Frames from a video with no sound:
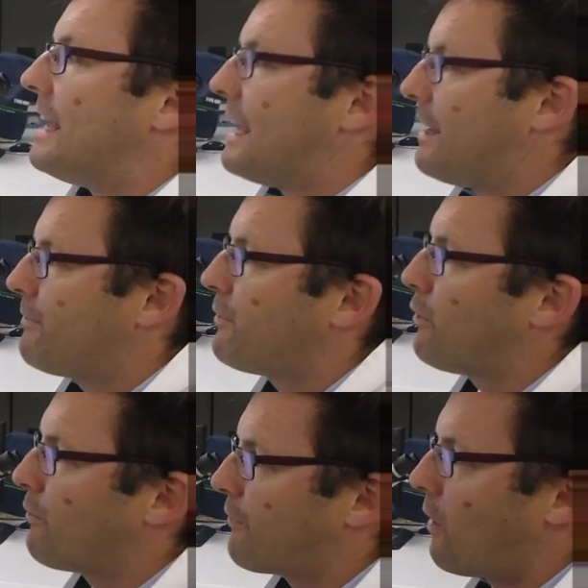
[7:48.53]
If
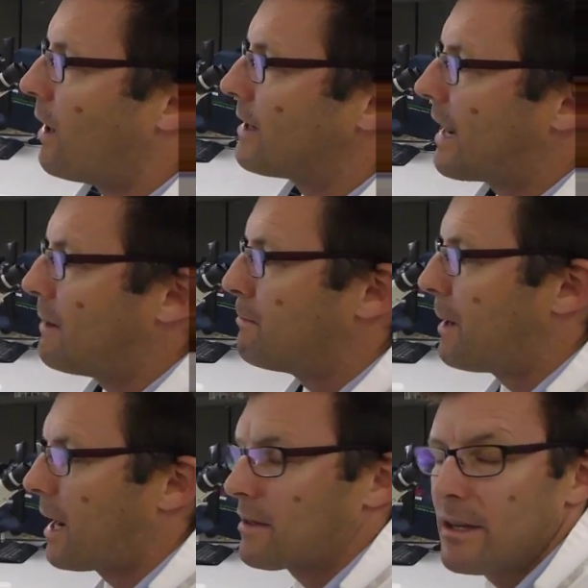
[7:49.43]
you find a
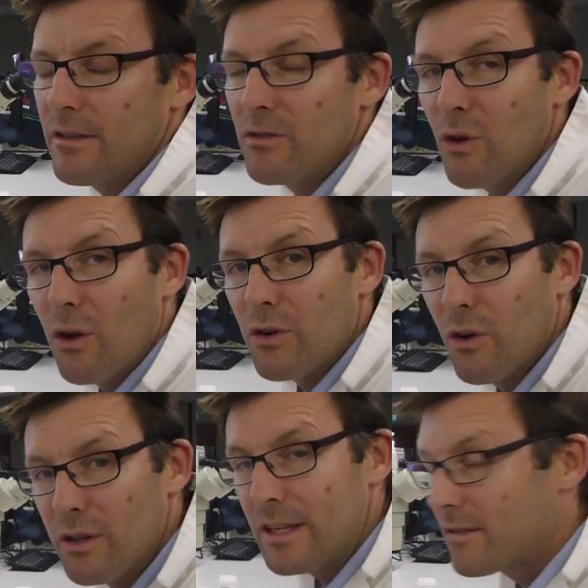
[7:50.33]
bug that is not
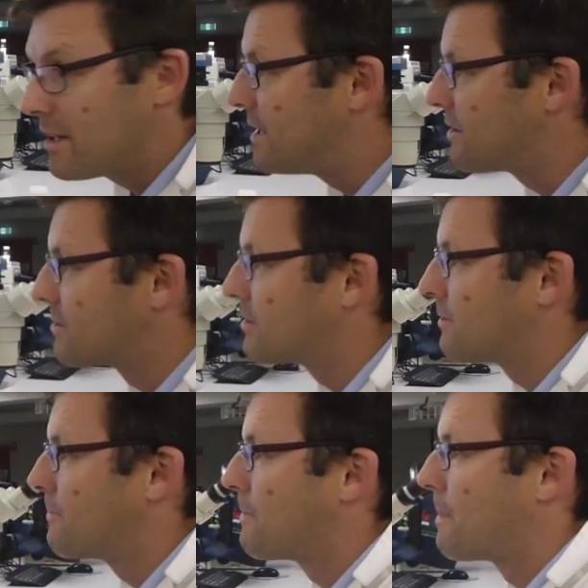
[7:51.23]
on this list,
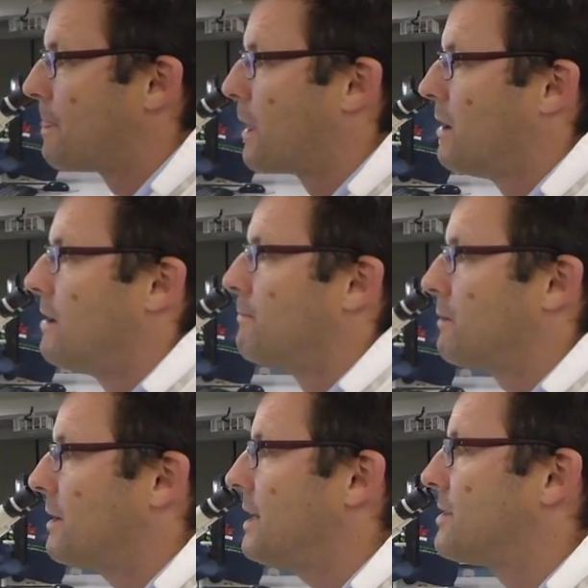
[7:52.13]

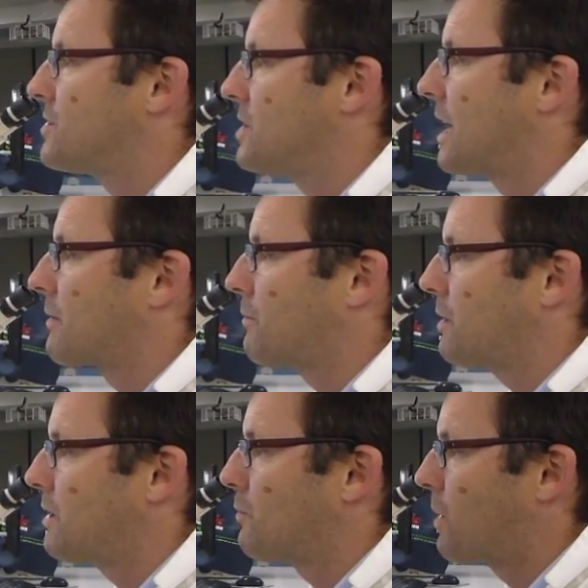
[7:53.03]
please check
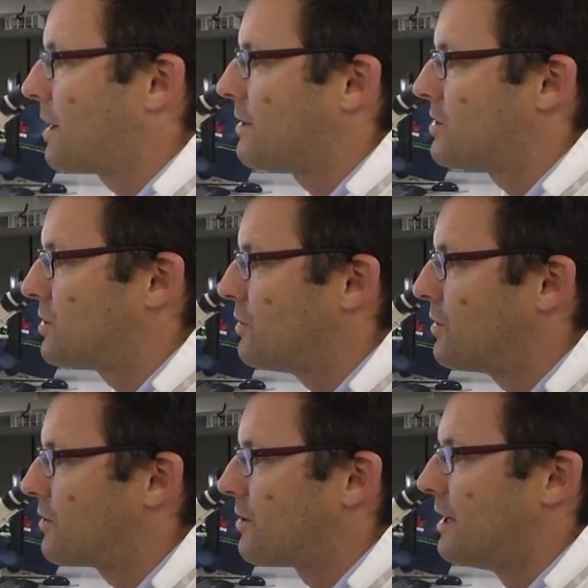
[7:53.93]
with one of the
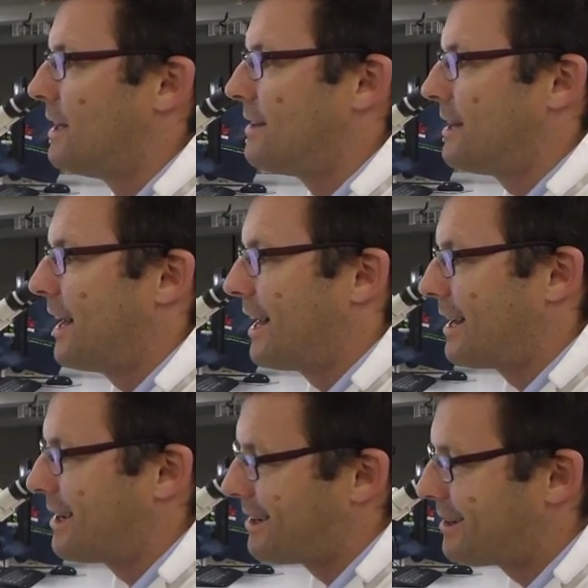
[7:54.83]
tutors
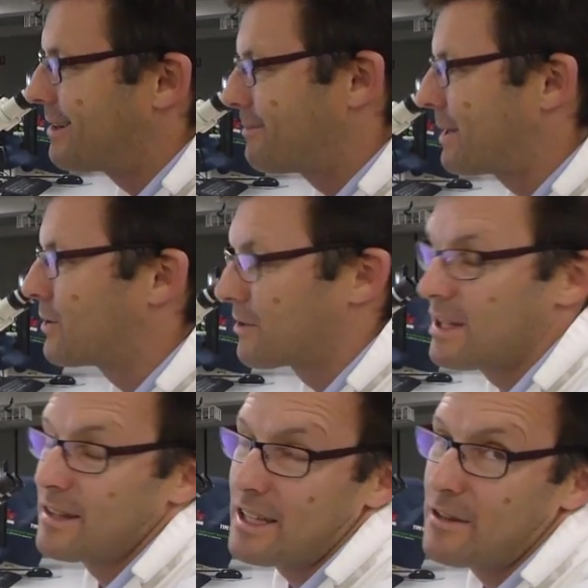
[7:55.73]
because
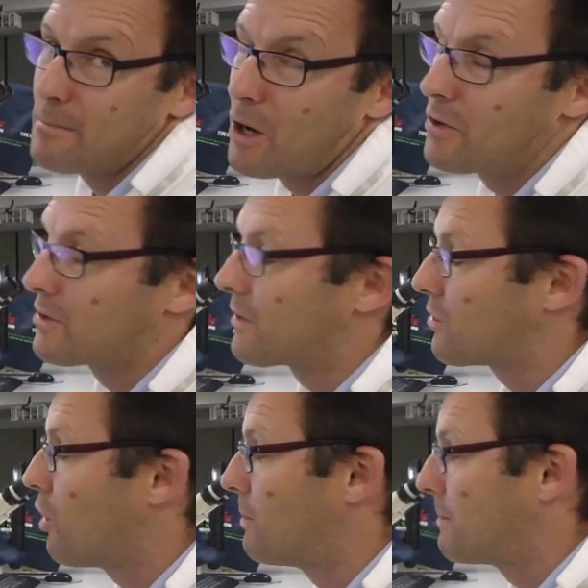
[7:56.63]
this is most of the
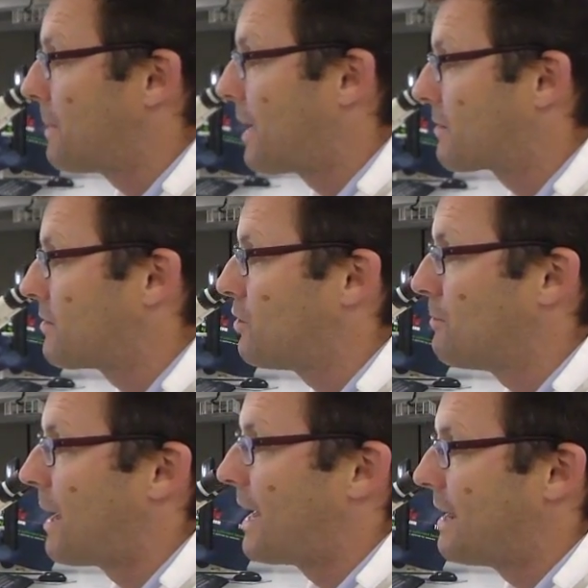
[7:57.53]
common bugs, and you
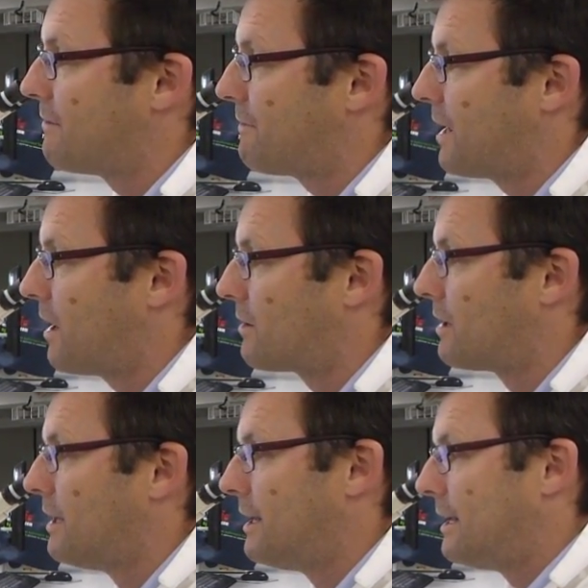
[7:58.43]
may have found
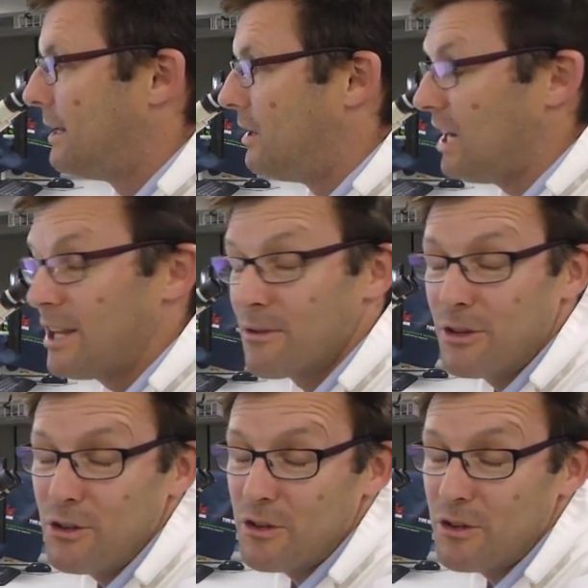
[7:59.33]
either a new